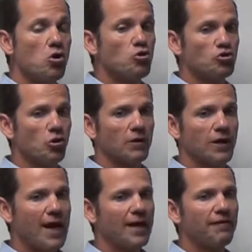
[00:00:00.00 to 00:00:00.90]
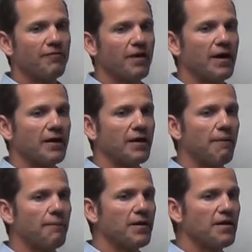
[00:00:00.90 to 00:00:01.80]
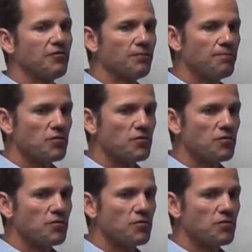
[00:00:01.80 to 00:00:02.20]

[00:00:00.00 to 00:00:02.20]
So a lot of companies,